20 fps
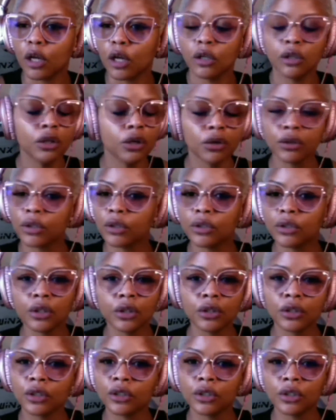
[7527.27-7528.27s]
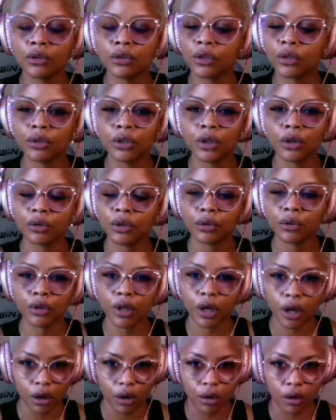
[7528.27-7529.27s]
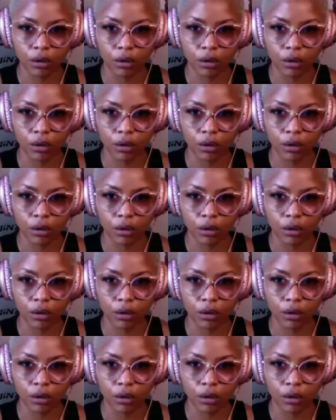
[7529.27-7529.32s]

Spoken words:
No, no, no, no, no, no, no, no, no.